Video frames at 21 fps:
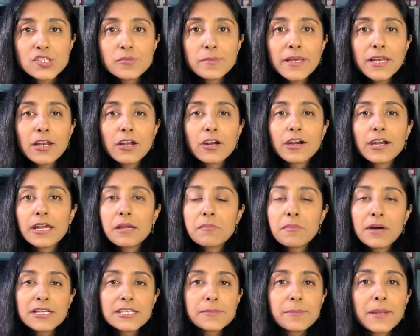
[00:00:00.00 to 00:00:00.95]
to be learning
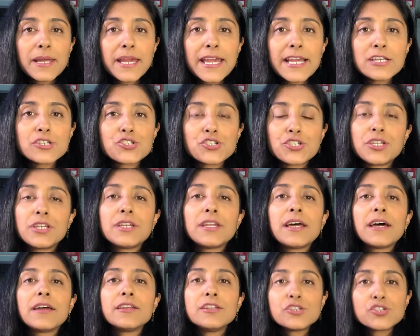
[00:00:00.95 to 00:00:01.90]
multiplication,
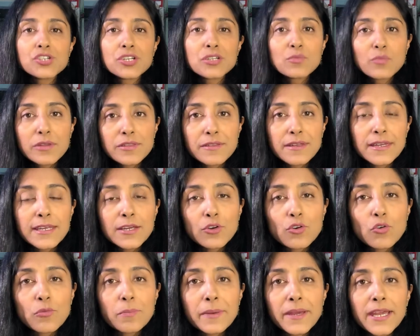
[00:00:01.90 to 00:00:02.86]
addition with
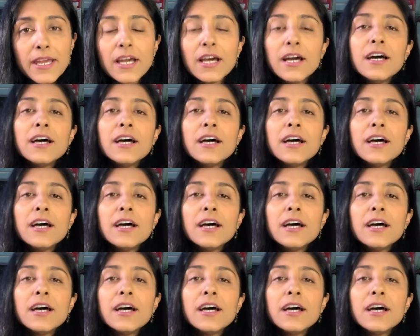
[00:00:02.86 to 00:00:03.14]
regrouping,